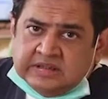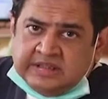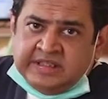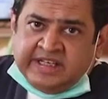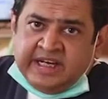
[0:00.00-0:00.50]

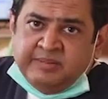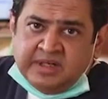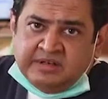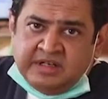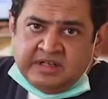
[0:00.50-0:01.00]
it can
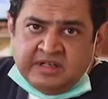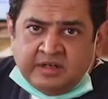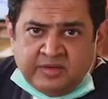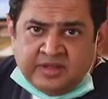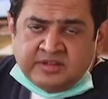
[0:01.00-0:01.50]
be treated
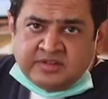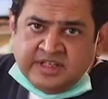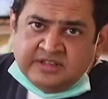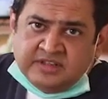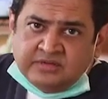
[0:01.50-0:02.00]
at various
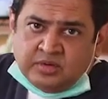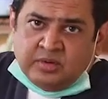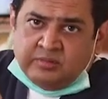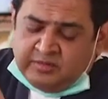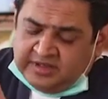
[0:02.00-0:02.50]
stages,
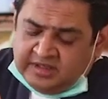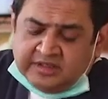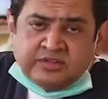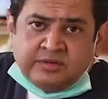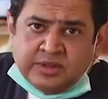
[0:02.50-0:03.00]
from a very
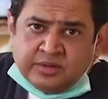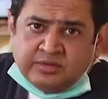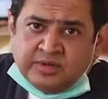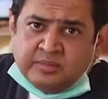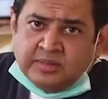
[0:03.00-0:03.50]

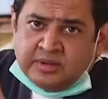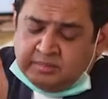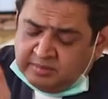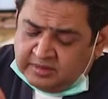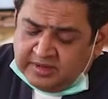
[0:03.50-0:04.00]
conservative
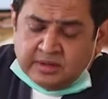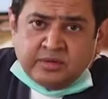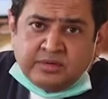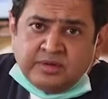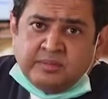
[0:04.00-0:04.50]
treatment,
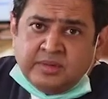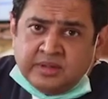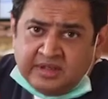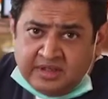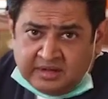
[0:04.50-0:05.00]
preventive
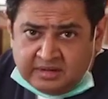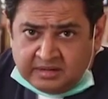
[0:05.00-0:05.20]
treatment,